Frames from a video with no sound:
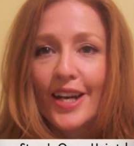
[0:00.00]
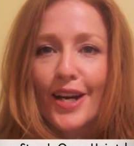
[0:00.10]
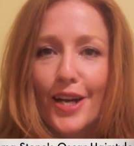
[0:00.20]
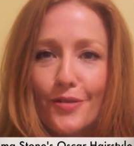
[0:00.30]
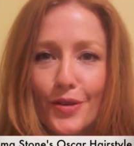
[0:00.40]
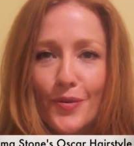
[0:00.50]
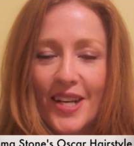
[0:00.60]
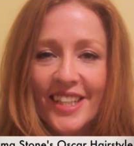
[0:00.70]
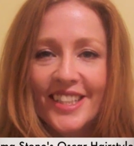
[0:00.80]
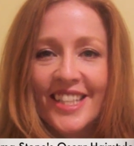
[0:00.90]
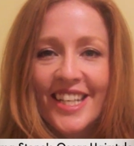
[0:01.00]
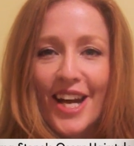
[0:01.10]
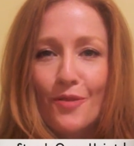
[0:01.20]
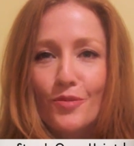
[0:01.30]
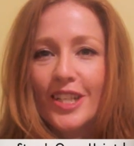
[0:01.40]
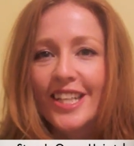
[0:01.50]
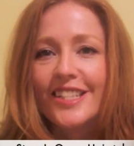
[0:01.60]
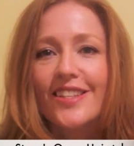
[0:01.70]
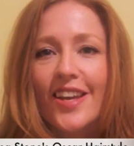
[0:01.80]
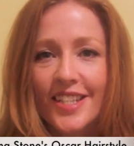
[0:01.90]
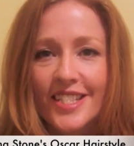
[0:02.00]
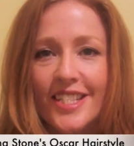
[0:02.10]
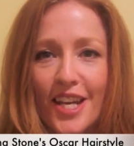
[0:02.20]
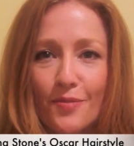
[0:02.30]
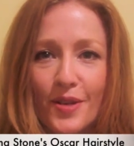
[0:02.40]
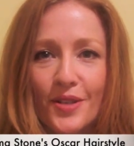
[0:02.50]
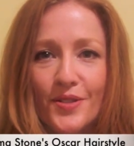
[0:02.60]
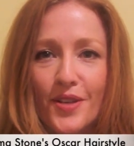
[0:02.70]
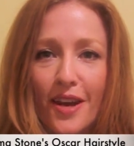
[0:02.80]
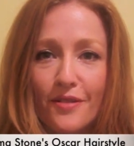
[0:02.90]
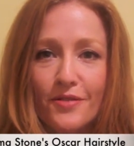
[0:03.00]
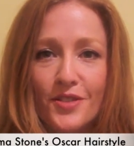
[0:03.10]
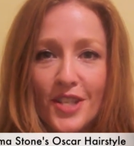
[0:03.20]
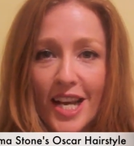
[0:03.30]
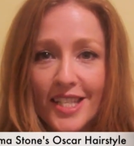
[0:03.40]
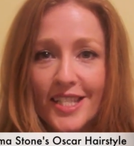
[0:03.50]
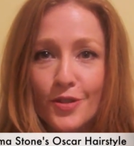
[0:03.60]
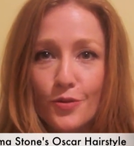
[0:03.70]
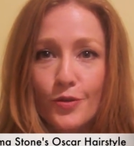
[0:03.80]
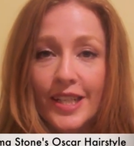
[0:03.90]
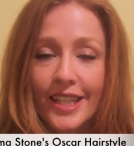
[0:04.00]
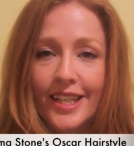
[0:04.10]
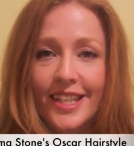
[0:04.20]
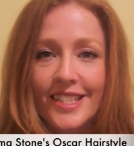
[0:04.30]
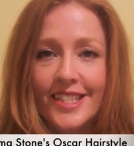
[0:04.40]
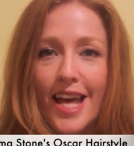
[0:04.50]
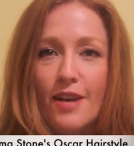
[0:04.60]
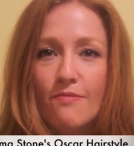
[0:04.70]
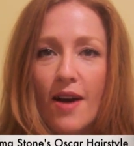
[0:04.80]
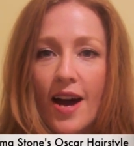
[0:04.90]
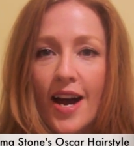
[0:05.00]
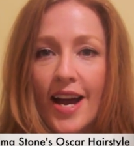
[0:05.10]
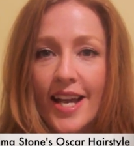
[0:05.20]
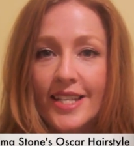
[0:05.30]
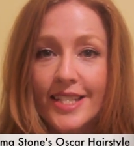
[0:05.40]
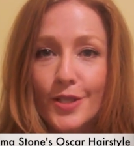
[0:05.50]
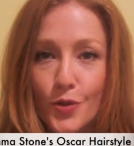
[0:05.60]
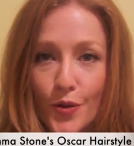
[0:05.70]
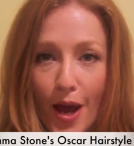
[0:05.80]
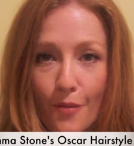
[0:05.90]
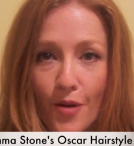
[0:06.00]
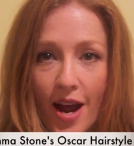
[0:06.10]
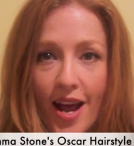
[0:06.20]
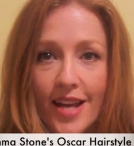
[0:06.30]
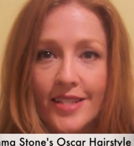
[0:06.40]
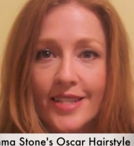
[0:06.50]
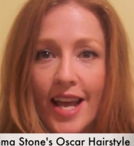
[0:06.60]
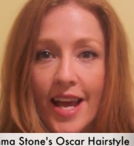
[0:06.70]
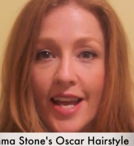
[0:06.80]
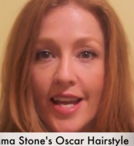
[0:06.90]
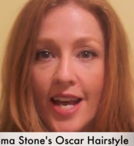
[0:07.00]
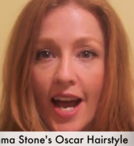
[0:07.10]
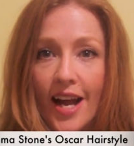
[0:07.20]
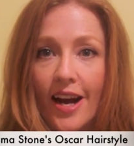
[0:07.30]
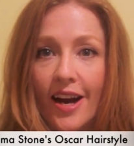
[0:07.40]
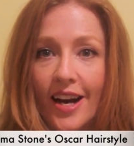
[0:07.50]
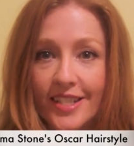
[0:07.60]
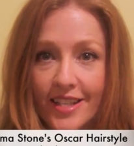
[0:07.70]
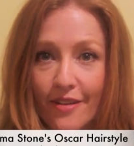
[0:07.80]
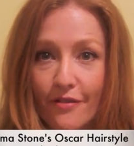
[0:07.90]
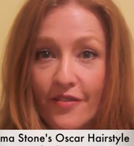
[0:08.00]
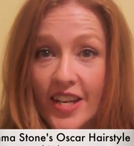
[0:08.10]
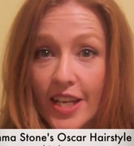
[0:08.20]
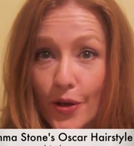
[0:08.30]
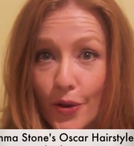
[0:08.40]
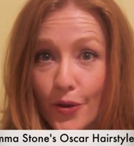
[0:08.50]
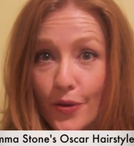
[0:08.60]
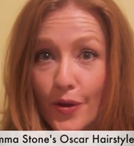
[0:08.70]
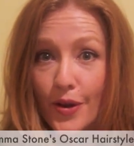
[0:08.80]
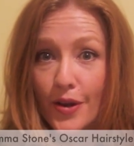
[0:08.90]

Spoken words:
Hi everyone, I'm really excited today because I've just realised that my digital camera has a high def video